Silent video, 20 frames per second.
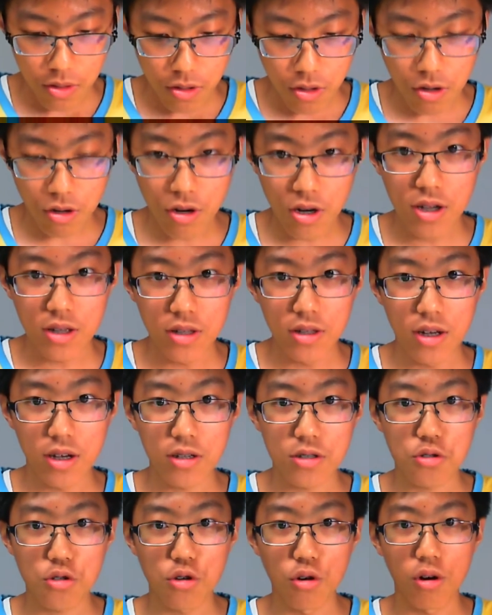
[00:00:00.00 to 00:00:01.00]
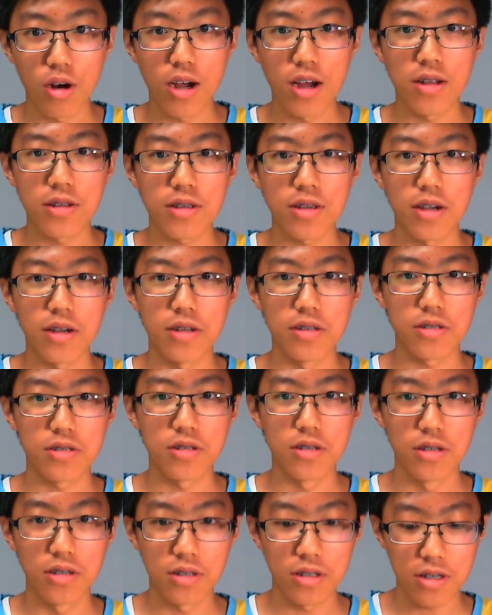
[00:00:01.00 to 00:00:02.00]
Alright, let's go ahead and get
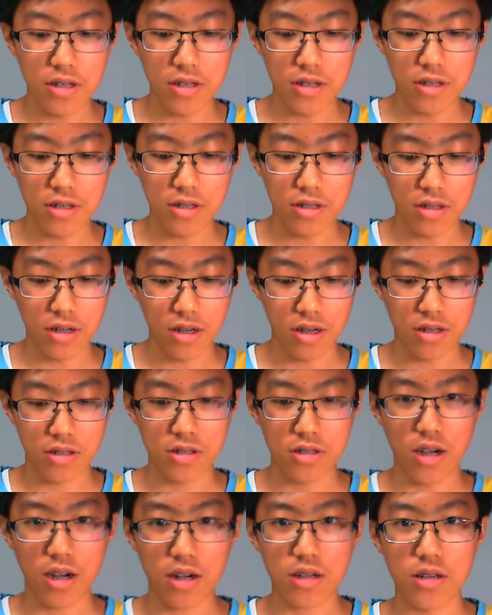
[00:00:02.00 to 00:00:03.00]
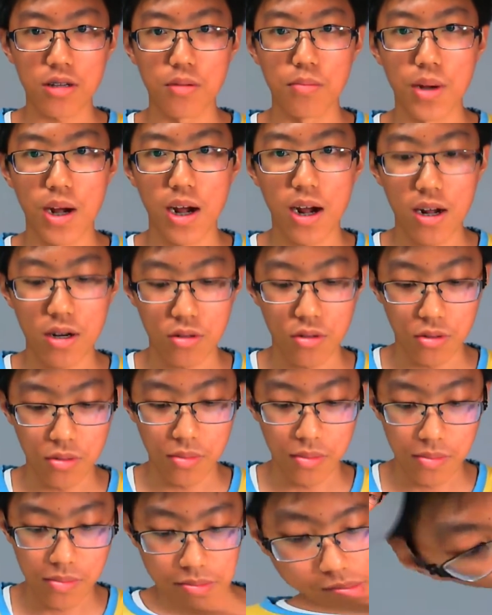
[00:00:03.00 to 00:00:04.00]
into the second battle.
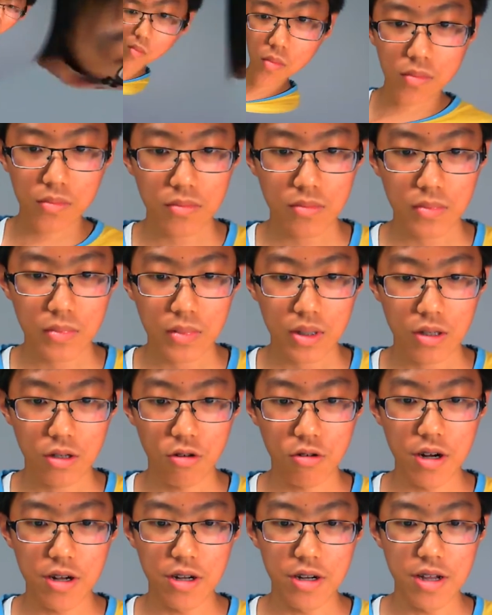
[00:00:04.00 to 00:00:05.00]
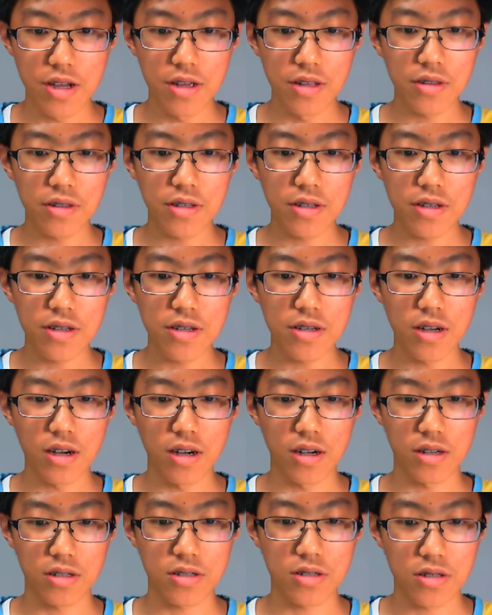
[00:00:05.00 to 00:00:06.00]
Alright, in
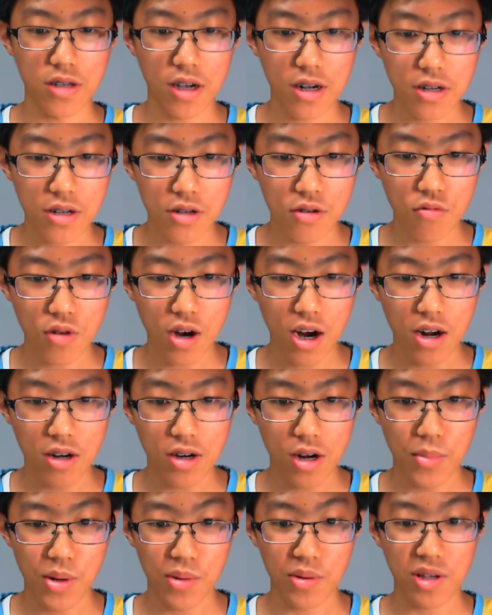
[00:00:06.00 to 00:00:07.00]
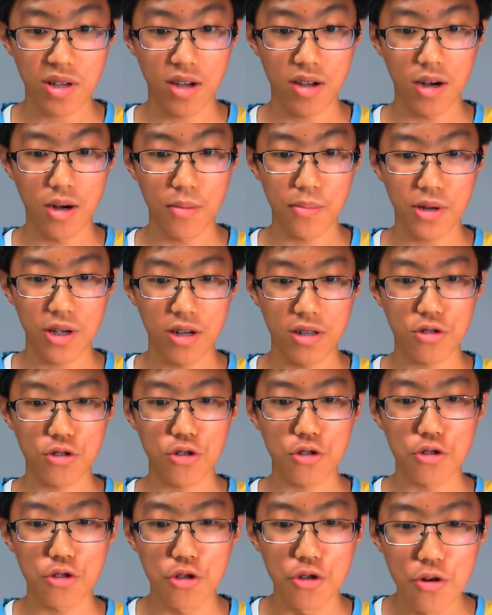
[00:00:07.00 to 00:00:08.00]
the second round, I'm up
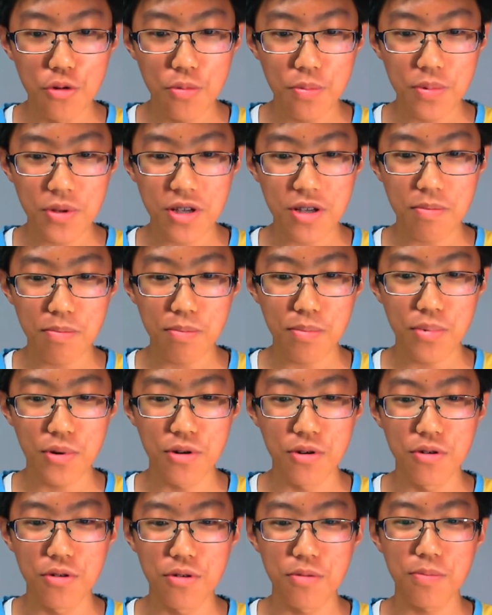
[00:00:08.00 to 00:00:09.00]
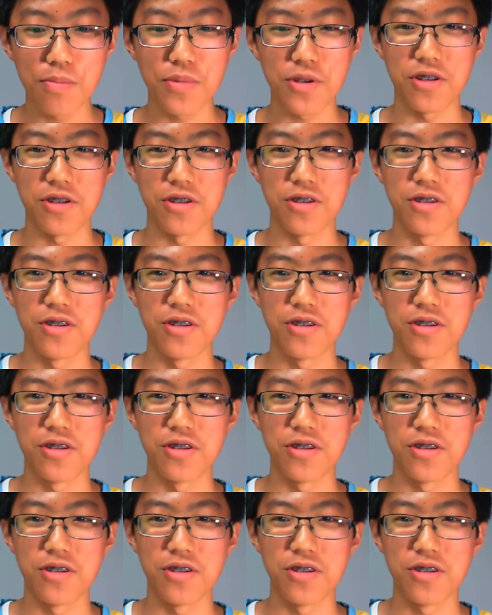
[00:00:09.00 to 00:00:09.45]
against Scoopy Poopy.